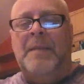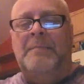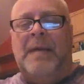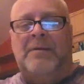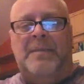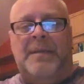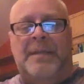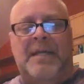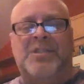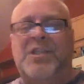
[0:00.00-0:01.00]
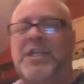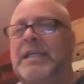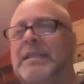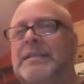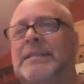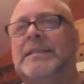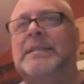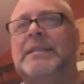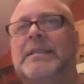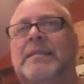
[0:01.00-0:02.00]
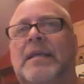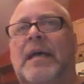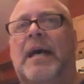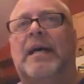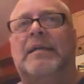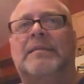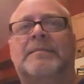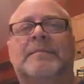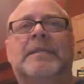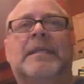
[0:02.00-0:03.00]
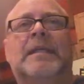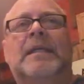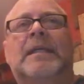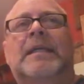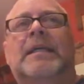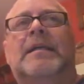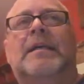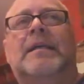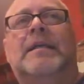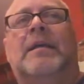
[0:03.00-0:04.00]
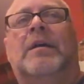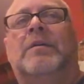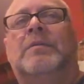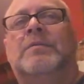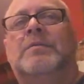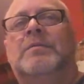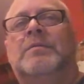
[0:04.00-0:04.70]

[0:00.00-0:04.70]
my grandmother had chickens. Um, you know,